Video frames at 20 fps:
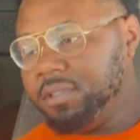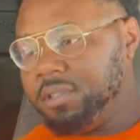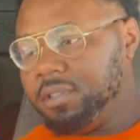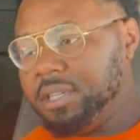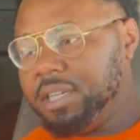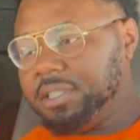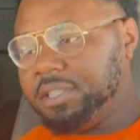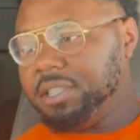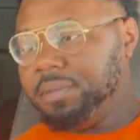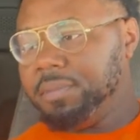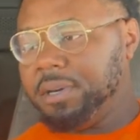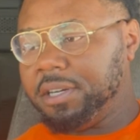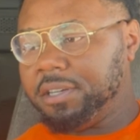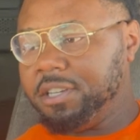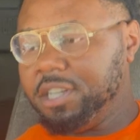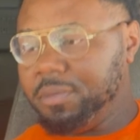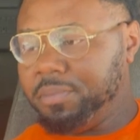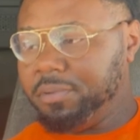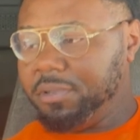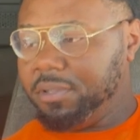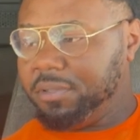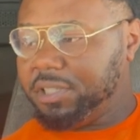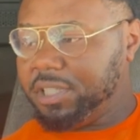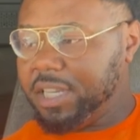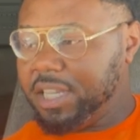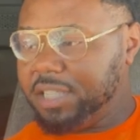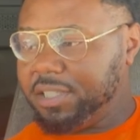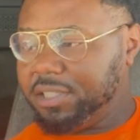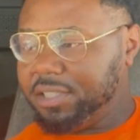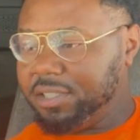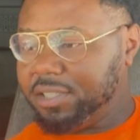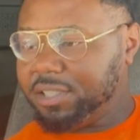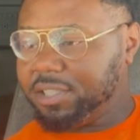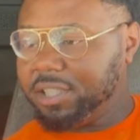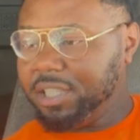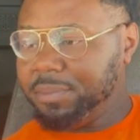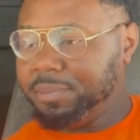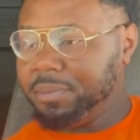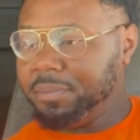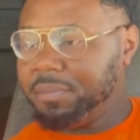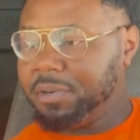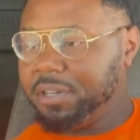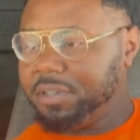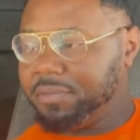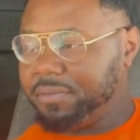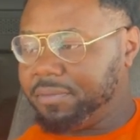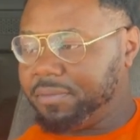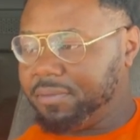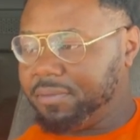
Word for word: I see my company changed it to sleeper berth.